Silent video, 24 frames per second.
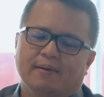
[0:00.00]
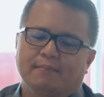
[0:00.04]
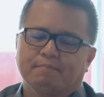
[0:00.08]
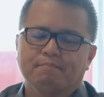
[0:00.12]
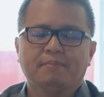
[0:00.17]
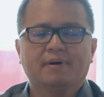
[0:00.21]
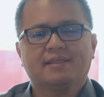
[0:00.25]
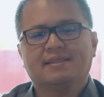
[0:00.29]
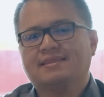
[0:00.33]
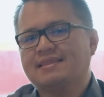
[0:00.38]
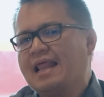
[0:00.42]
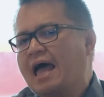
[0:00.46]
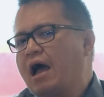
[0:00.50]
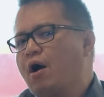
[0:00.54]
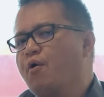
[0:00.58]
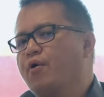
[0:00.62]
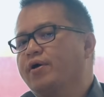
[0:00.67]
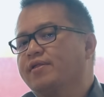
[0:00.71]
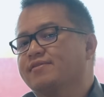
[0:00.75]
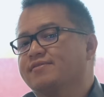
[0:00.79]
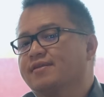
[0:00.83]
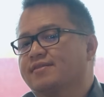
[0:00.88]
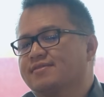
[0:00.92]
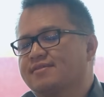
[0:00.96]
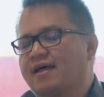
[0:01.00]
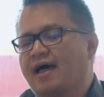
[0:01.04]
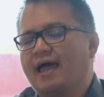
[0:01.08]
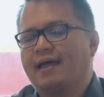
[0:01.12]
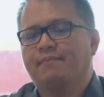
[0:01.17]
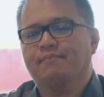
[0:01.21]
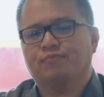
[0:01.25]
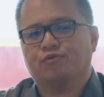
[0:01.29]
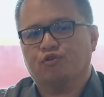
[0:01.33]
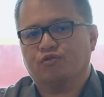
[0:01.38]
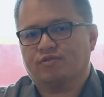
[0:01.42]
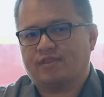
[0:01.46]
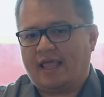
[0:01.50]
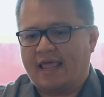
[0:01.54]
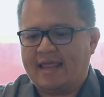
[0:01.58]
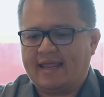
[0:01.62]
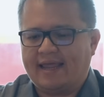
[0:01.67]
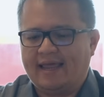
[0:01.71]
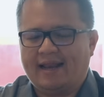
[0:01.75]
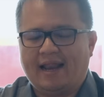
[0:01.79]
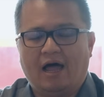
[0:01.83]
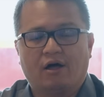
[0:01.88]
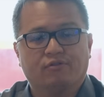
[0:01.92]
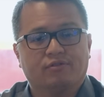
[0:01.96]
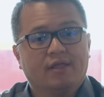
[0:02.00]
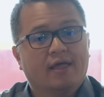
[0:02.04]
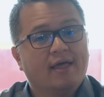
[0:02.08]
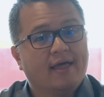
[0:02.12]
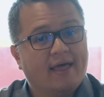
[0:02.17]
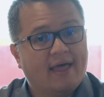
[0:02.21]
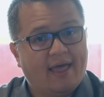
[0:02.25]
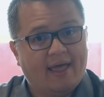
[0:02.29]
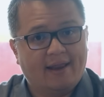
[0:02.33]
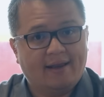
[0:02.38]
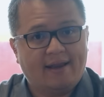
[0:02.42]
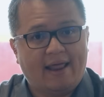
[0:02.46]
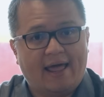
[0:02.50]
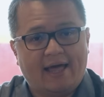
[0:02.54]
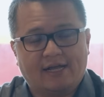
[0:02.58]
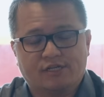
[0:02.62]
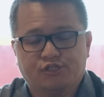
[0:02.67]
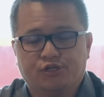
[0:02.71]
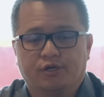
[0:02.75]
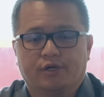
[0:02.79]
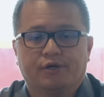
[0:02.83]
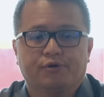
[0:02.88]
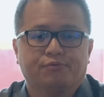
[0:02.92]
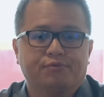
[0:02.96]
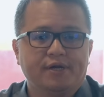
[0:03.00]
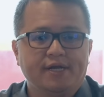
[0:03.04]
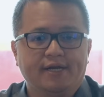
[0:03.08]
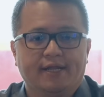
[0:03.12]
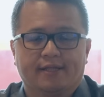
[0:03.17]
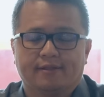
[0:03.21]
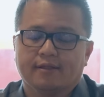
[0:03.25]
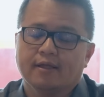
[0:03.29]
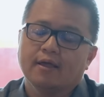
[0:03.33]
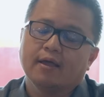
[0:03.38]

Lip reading: but now it's the time to take it out and actually read it.